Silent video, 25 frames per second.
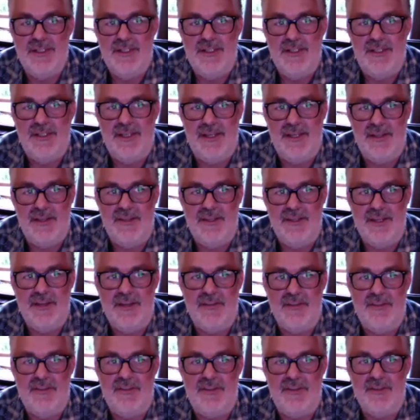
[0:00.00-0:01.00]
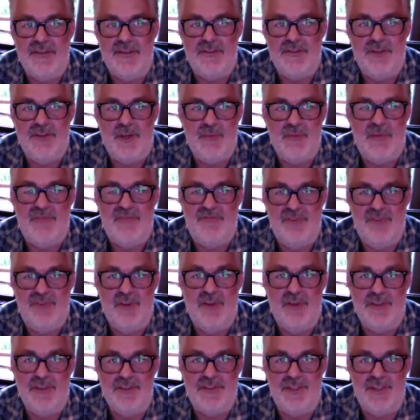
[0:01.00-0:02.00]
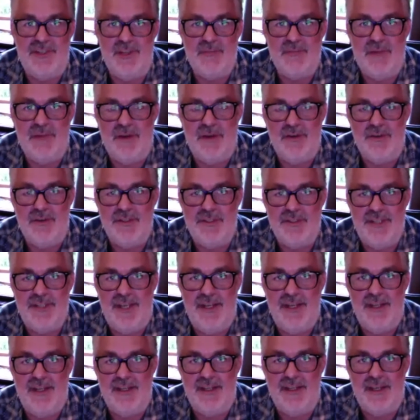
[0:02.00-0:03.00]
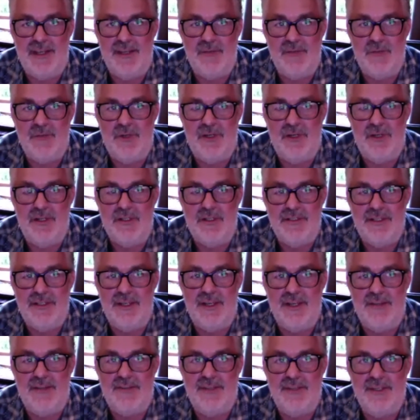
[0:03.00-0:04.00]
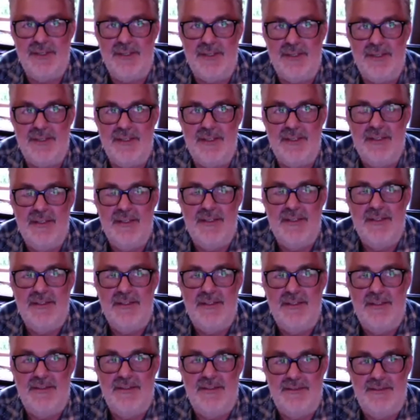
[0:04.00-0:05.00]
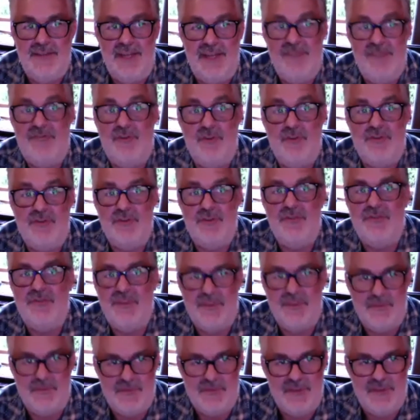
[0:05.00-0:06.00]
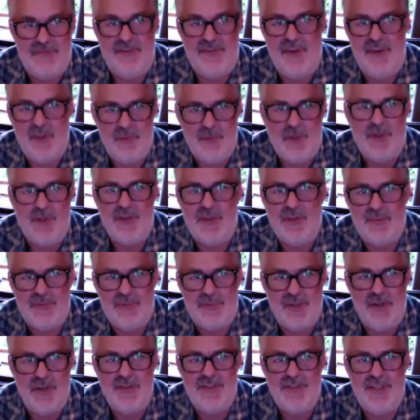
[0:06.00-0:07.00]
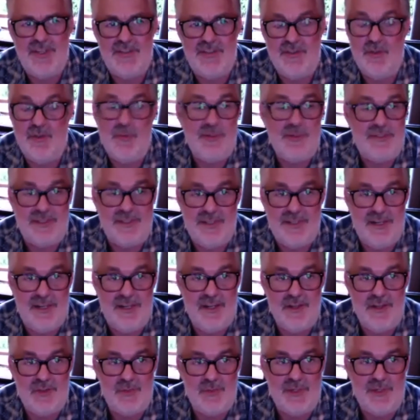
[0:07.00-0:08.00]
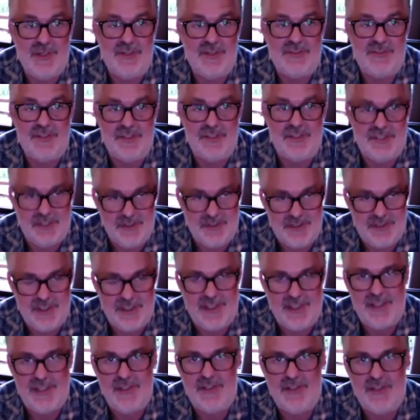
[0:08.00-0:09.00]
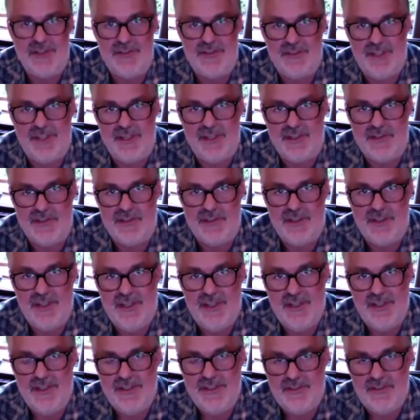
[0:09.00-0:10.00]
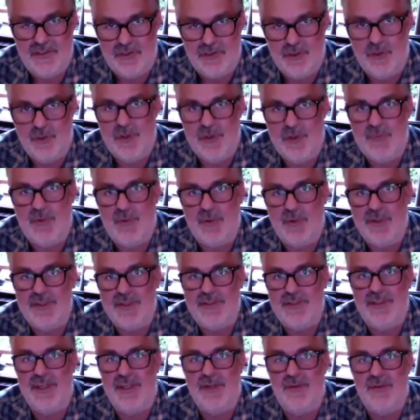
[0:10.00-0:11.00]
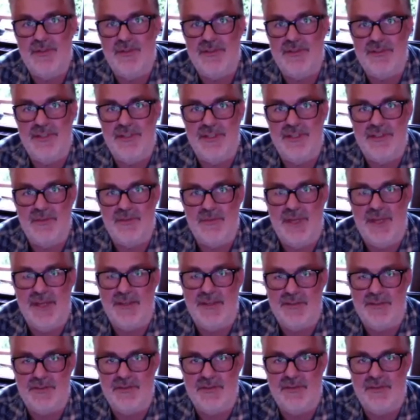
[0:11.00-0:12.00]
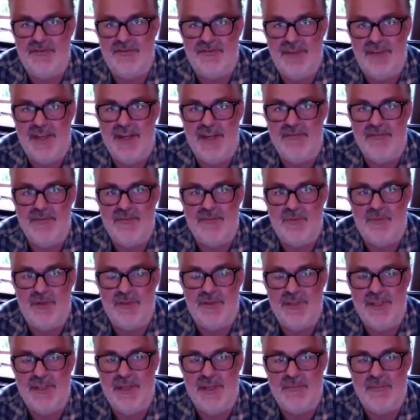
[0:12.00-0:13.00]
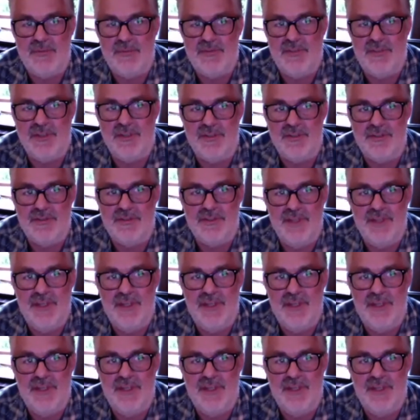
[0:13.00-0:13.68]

anything other than trying to be full on cinema on the telly, and it worked. And I think therefore, sort of the, the, further we got into the process and almost the closer we got to shooting it, you could see it as storyboarded sequences, and we had a sort of flavour of what the episodes